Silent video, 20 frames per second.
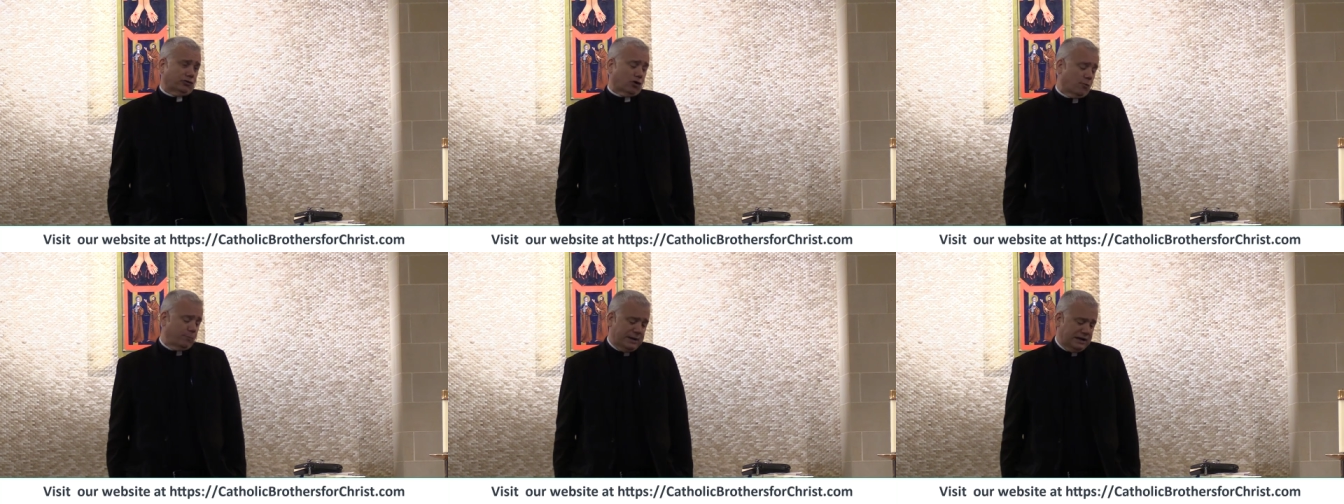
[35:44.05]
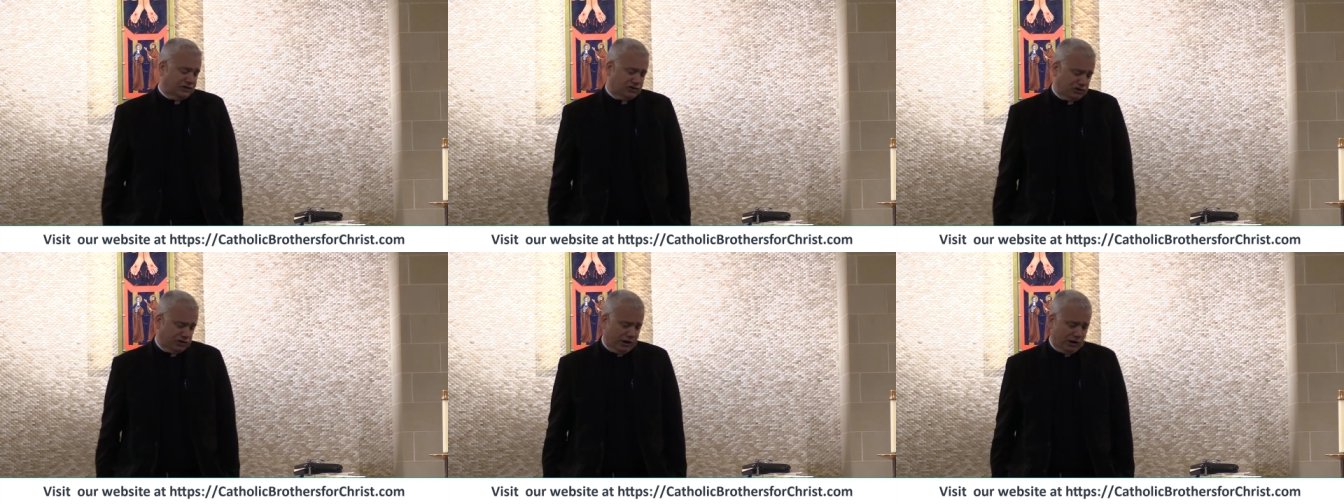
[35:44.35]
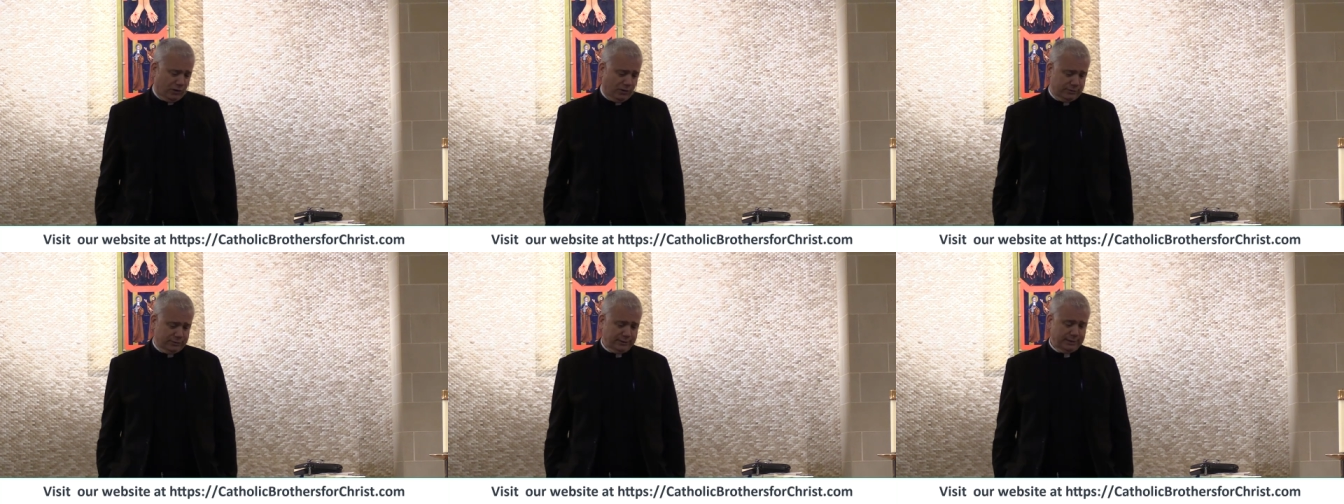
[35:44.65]
so be
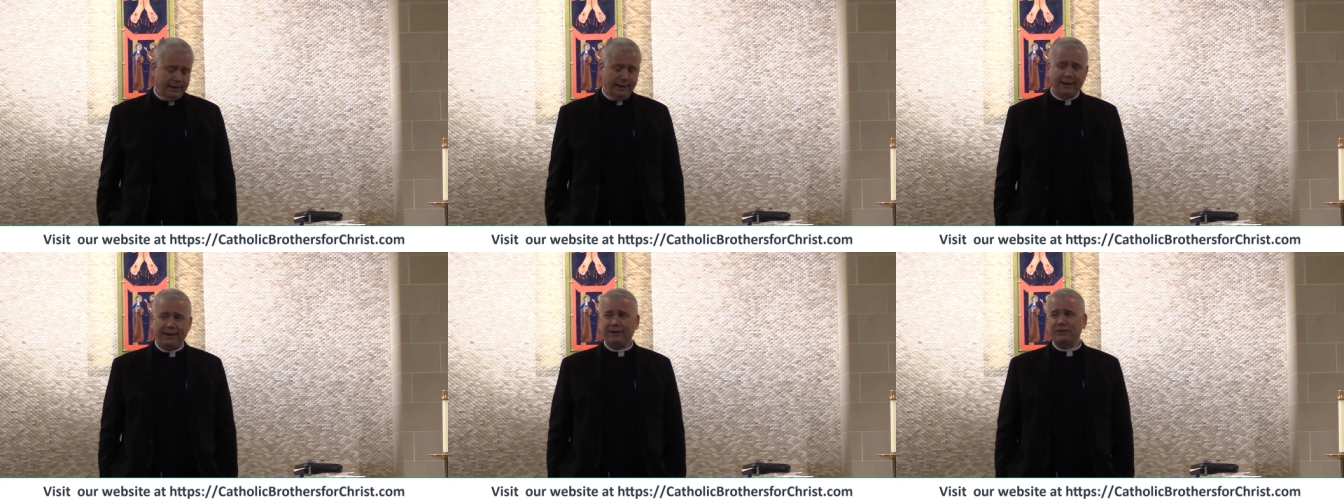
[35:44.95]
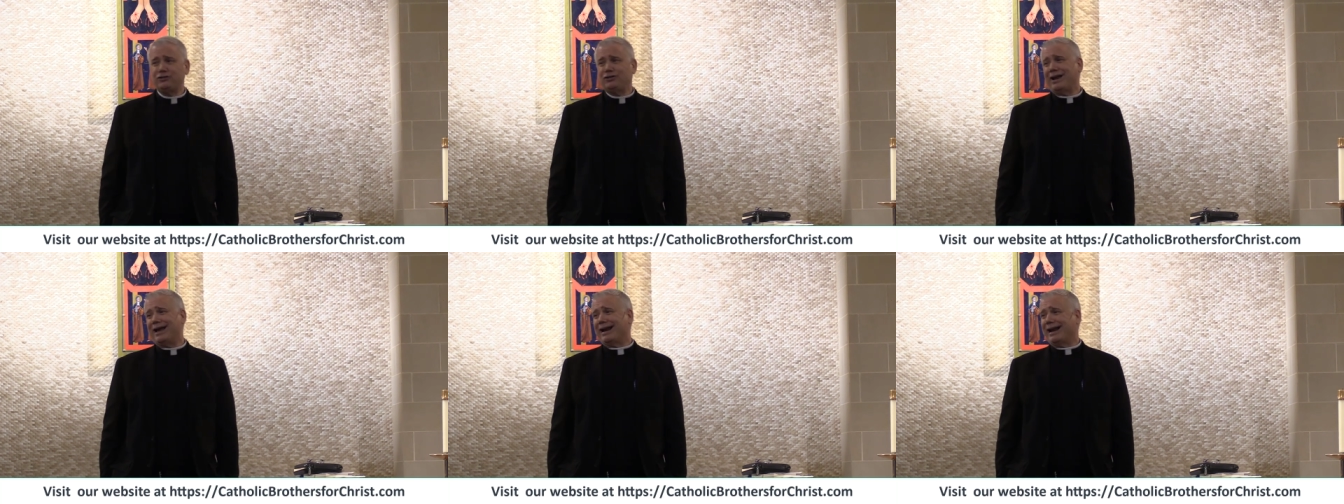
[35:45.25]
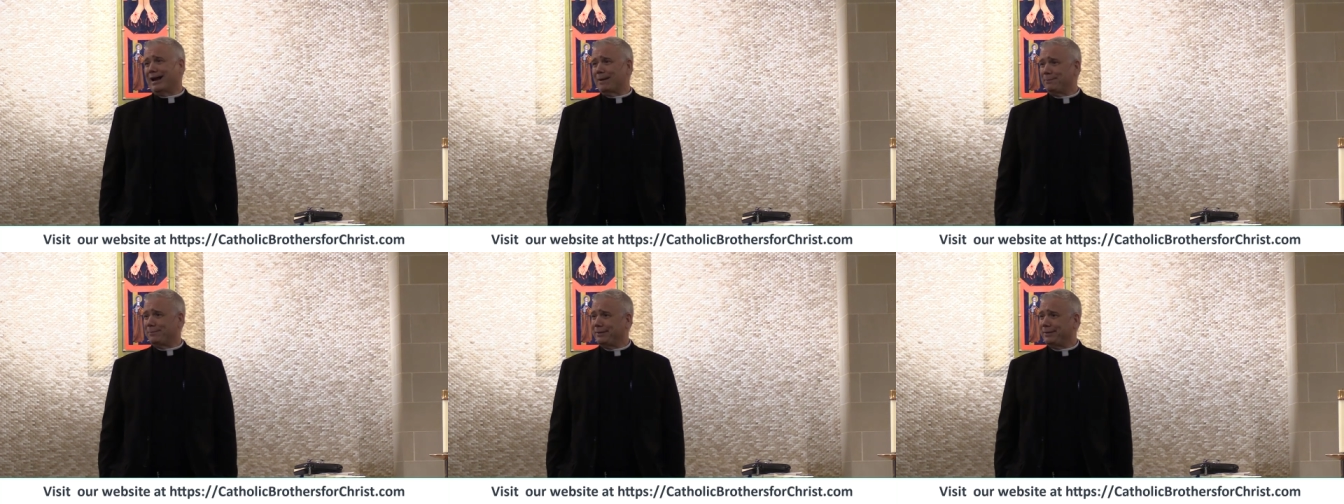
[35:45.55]
still. Shut
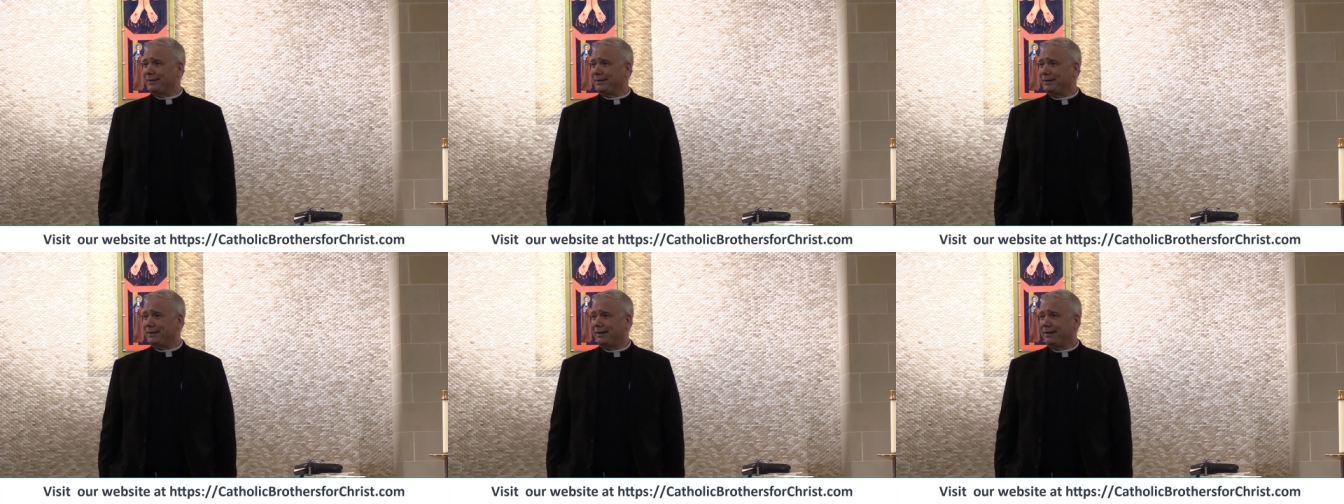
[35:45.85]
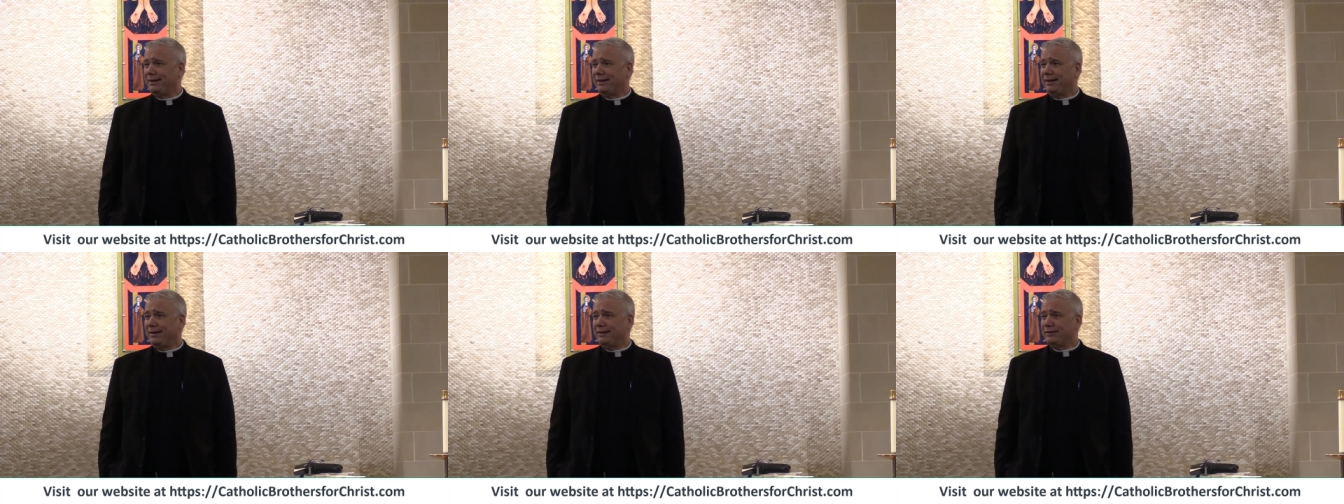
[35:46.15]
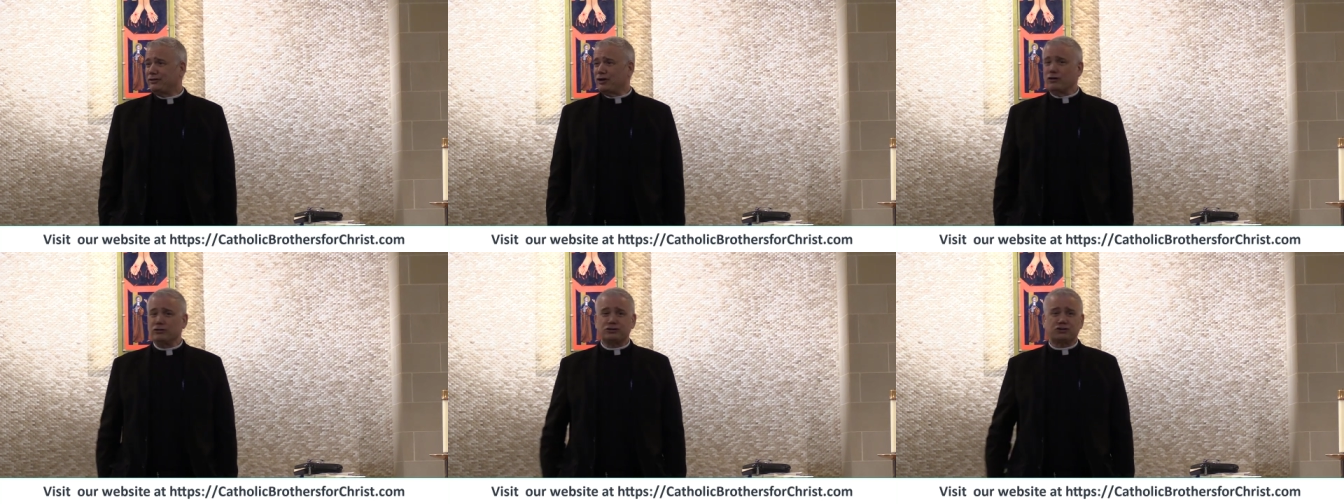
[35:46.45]
up.
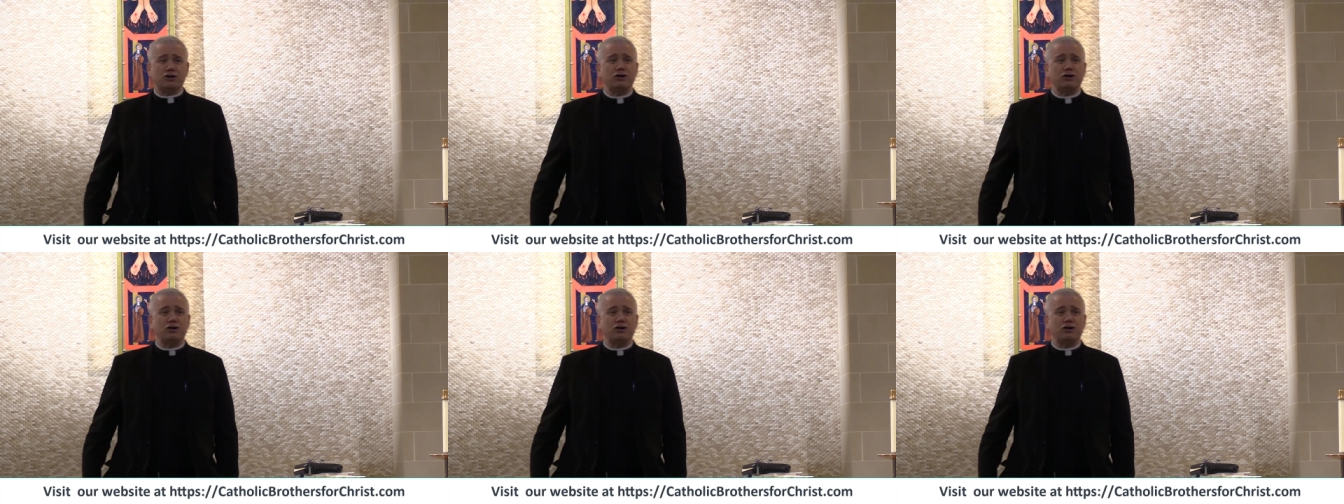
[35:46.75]
So as